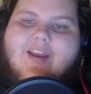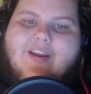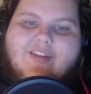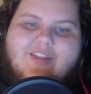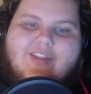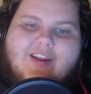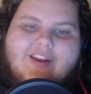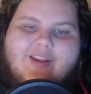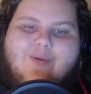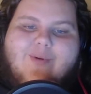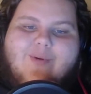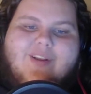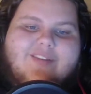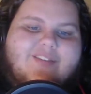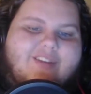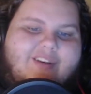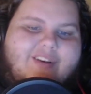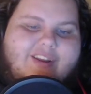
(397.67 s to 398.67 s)
Then he
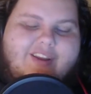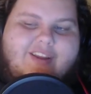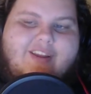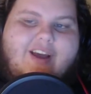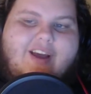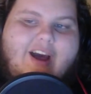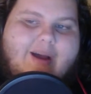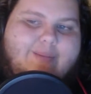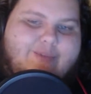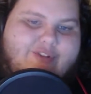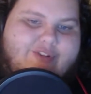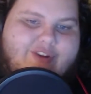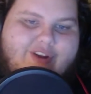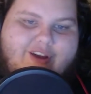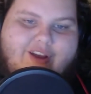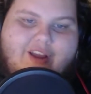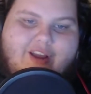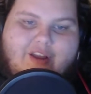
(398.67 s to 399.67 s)
runs into
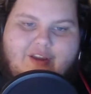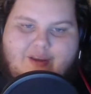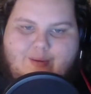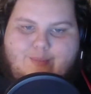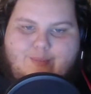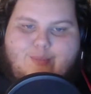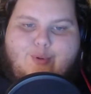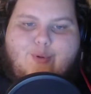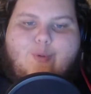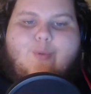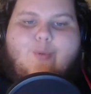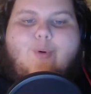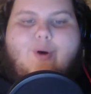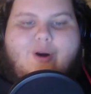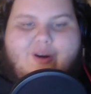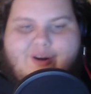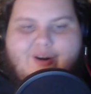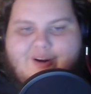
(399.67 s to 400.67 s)
Yamcha and
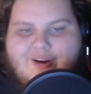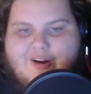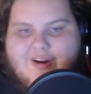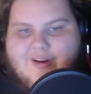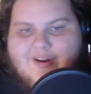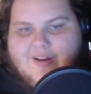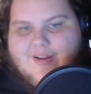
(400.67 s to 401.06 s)
Puar,